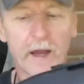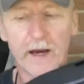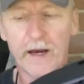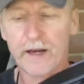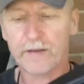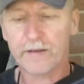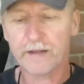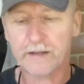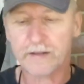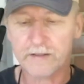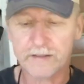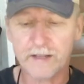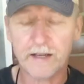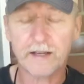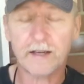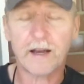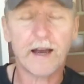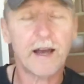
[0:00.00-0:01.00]
And because
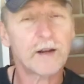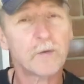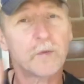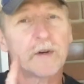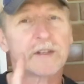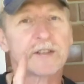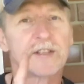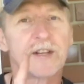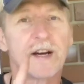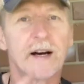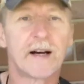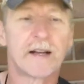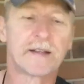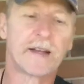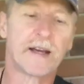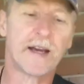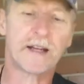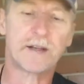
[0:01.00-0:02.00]
they had one shot
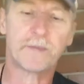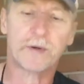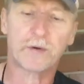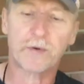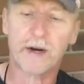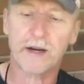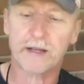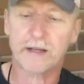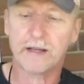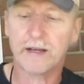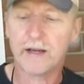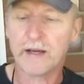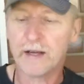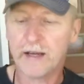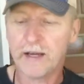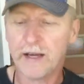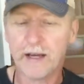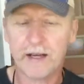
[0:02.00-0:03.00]
and they had to be ready
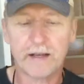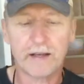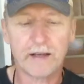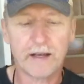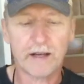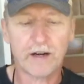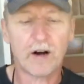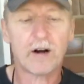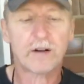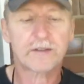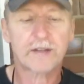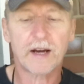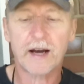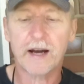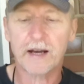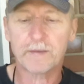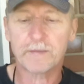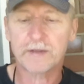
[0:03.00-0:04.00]
at all
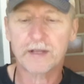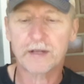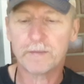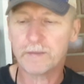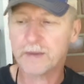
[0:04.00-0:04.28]
times,